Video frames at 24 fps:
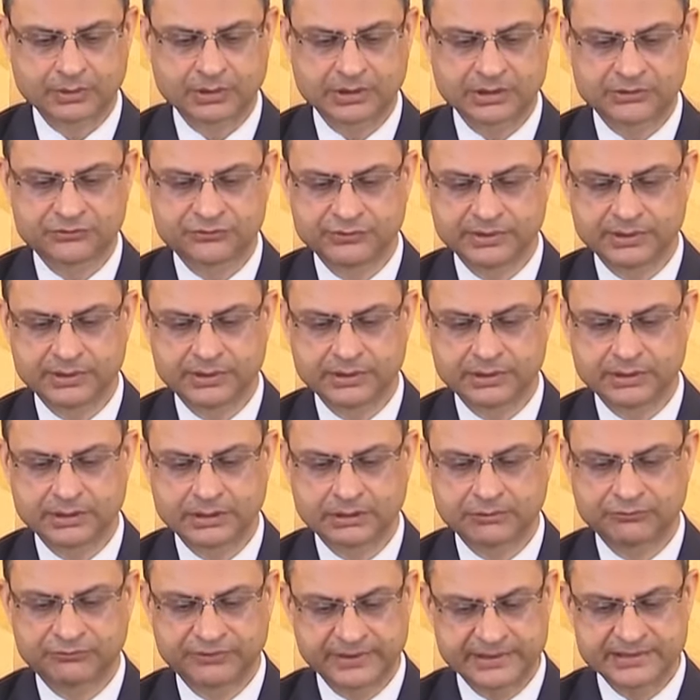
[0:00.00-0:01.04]

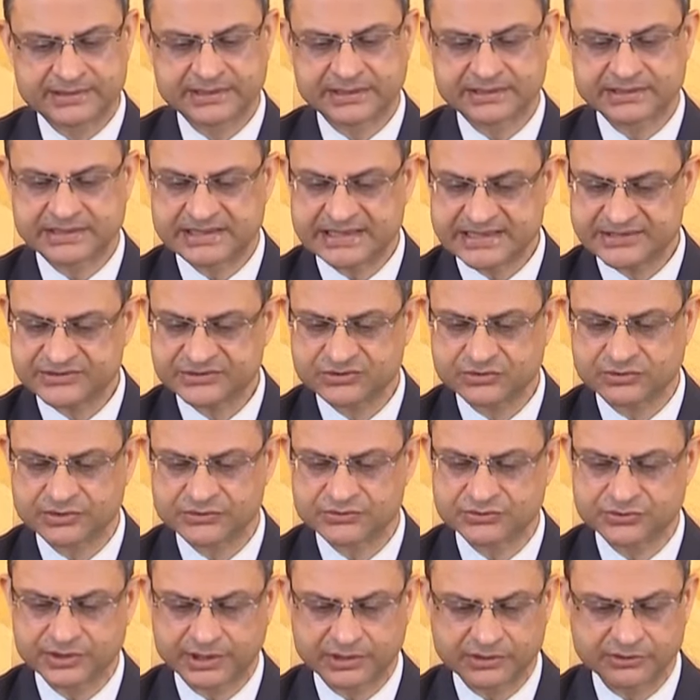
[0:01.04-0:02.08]
a less
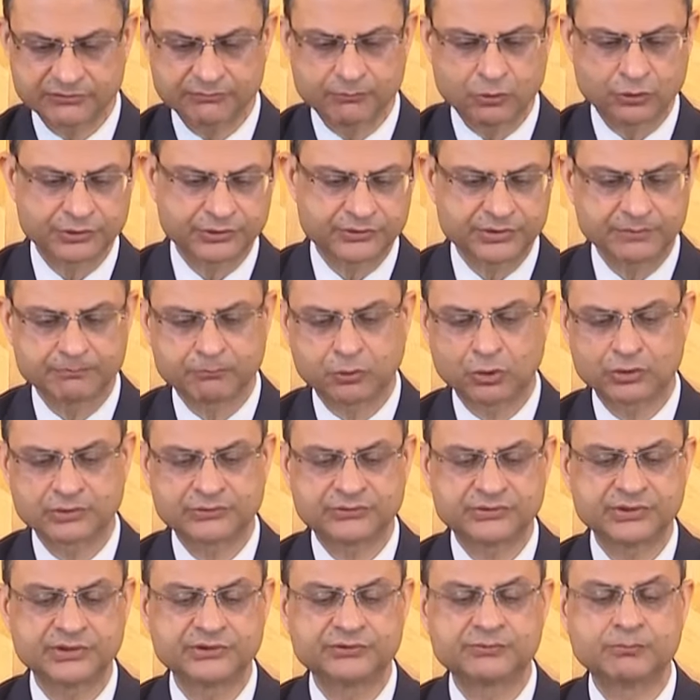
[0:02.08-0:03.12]
restrictive monetary
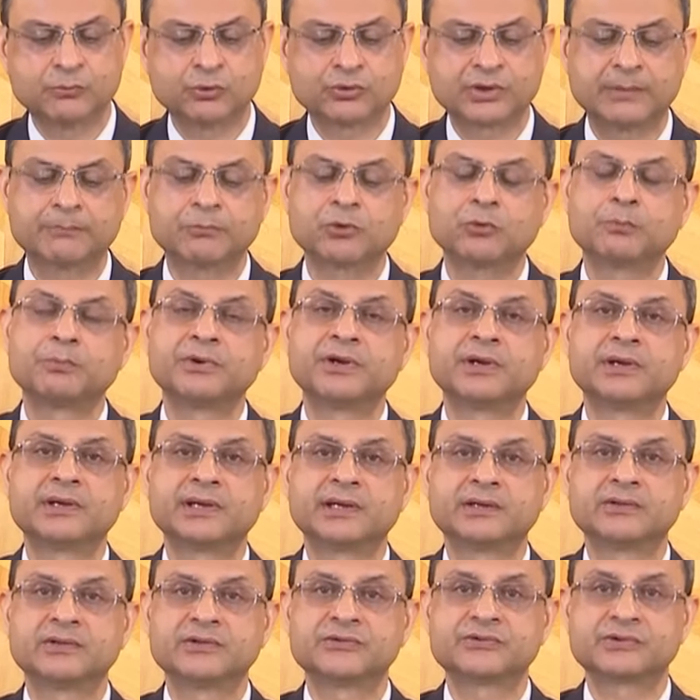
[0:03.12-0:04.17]
policy is more appropriate
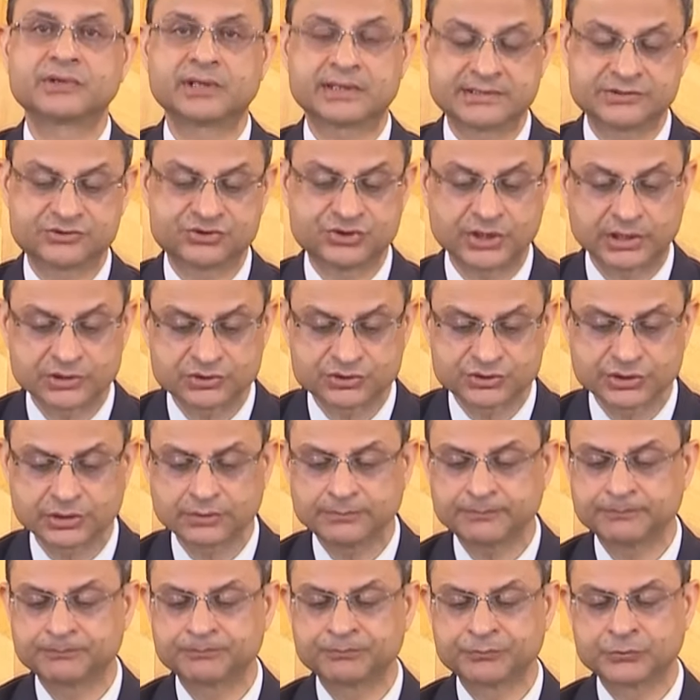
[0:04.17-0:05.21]
at this current juncture.
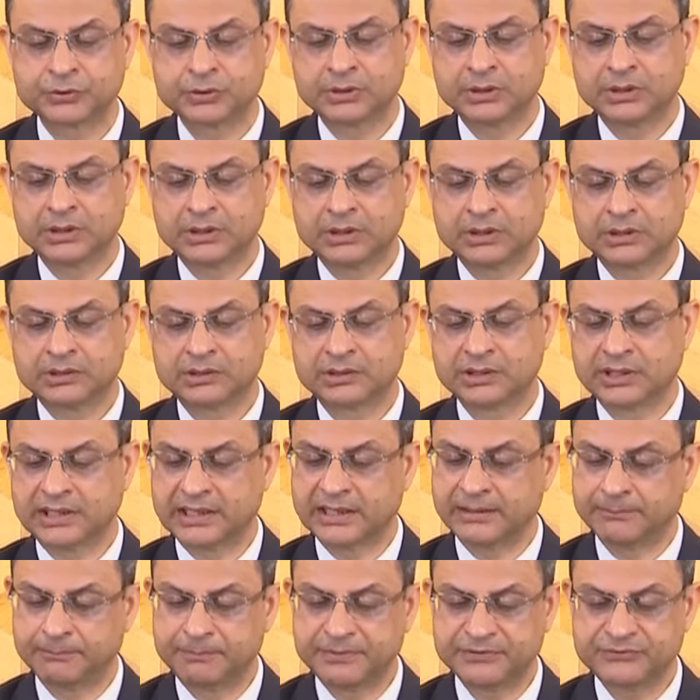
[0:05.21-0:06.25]
The
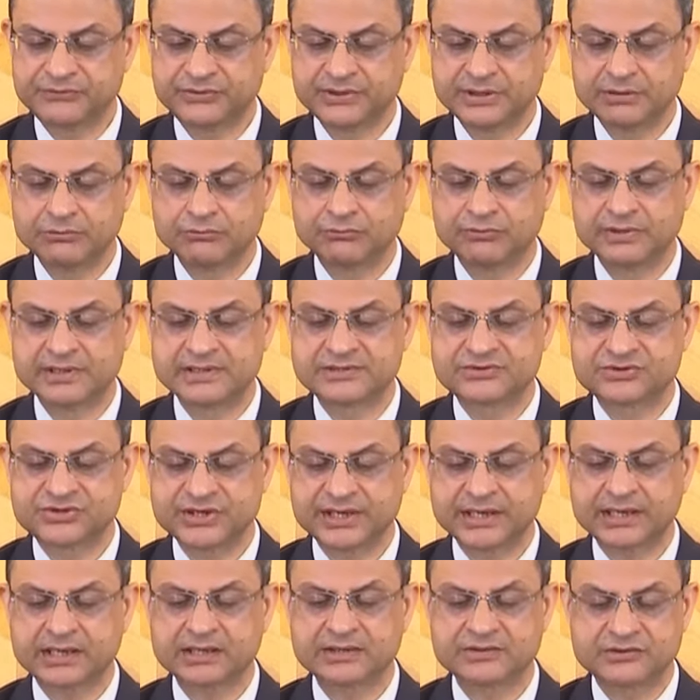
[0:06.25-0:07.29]
MPC will
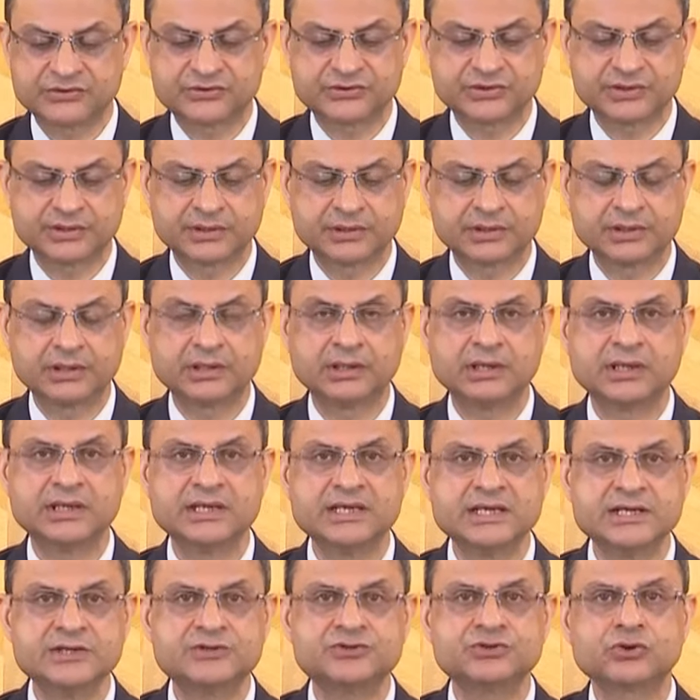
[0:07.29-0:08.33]
take a decision in
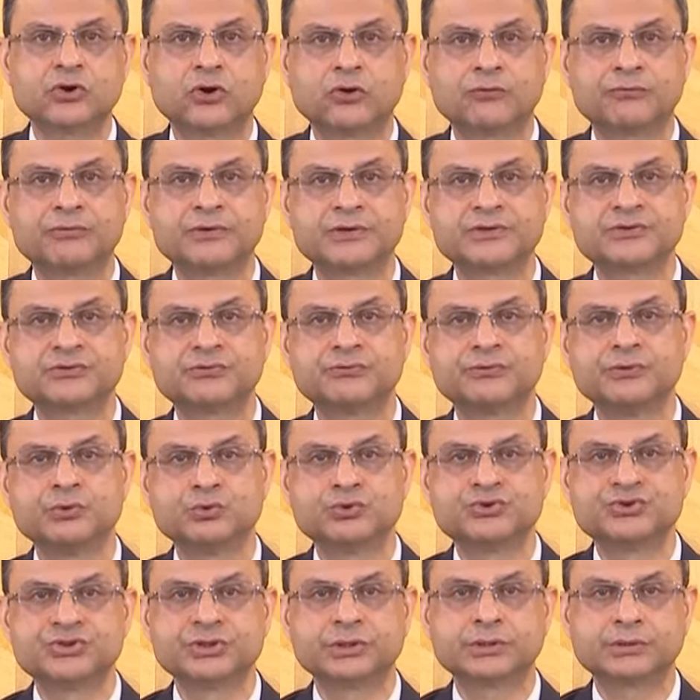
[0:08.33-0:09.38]
each of its
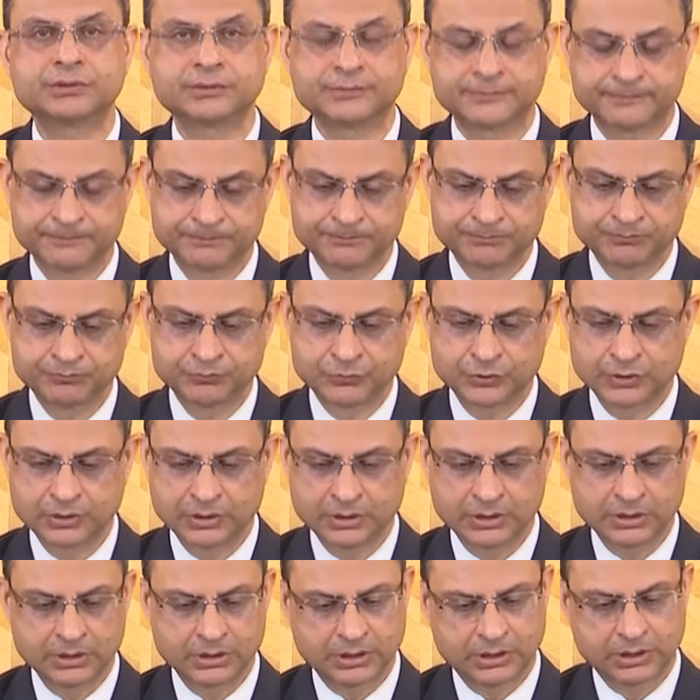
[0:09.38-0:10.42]
future
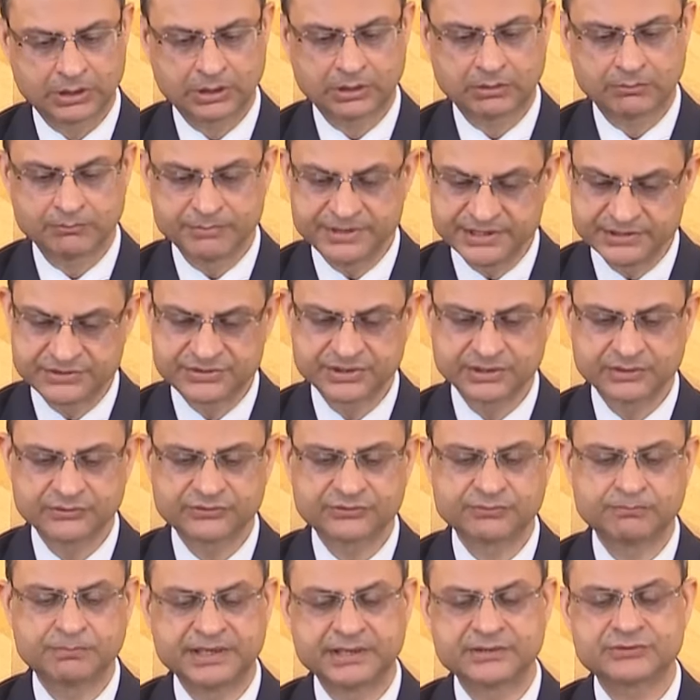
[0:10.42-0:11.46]

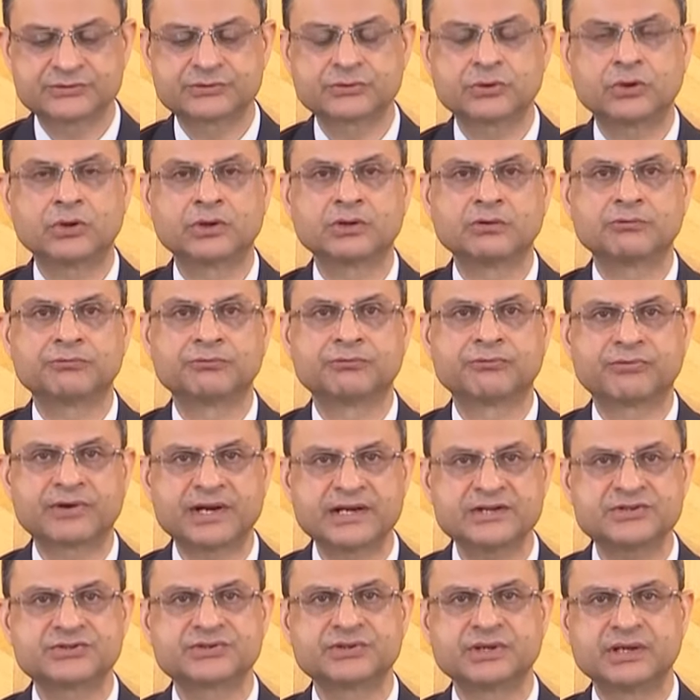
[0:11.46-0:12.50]
meetings based on a
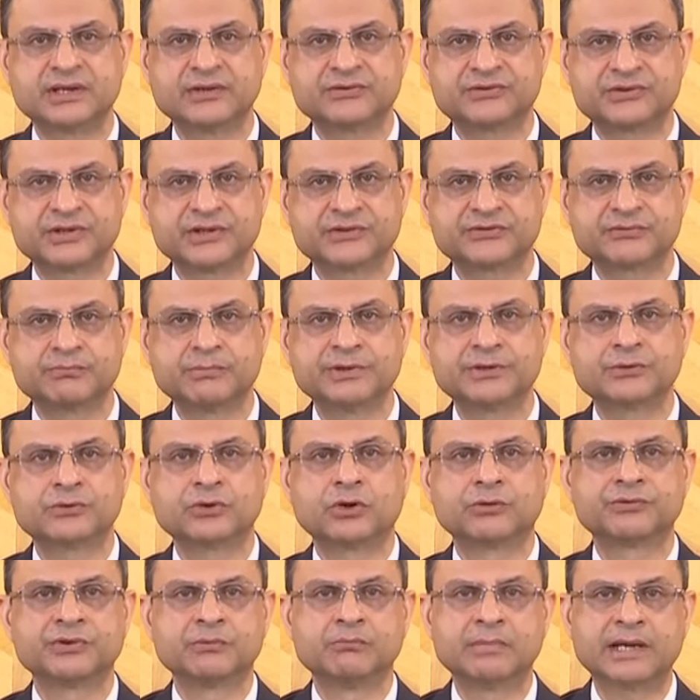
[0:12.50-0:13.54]
fresh assessment
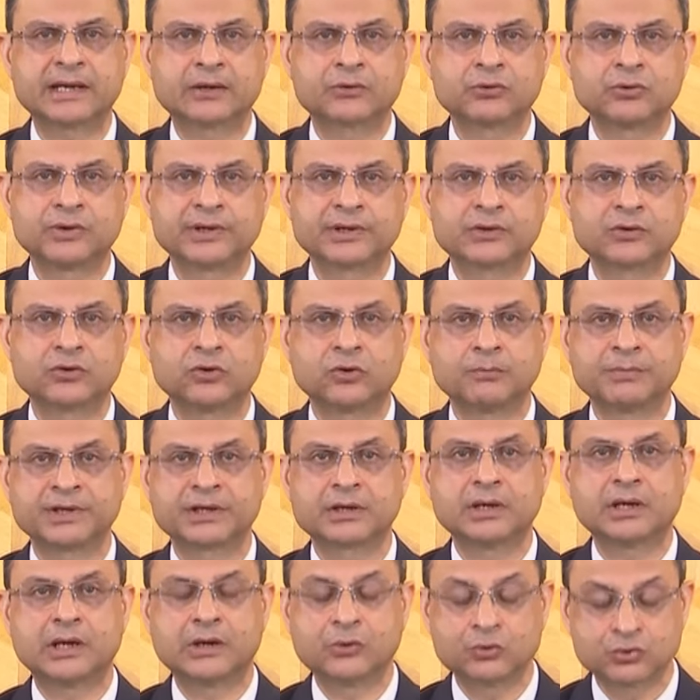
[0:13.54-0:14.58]
of the macroeconomic
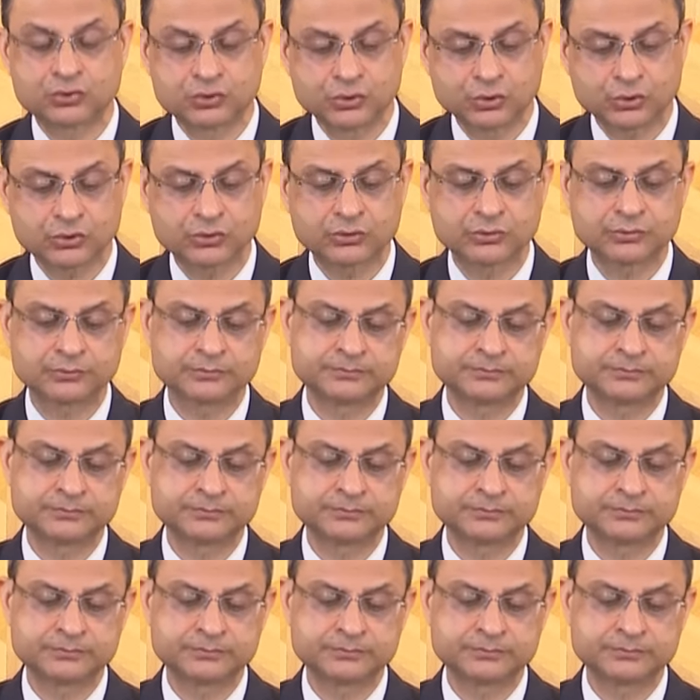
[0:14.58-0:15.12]
outlook.